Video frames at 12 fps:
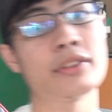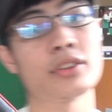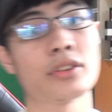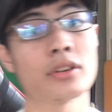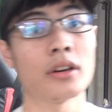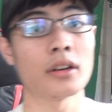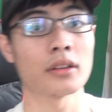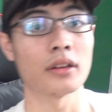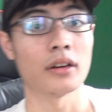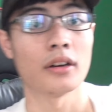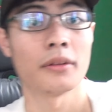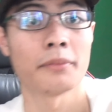turn
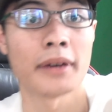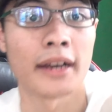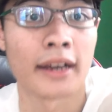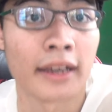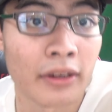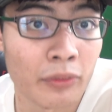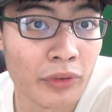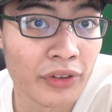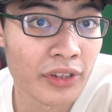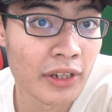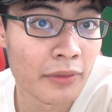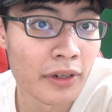on my
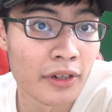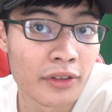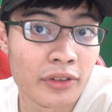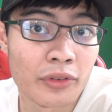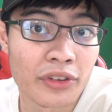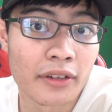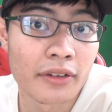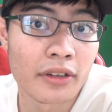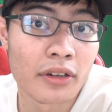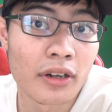receiver to stereo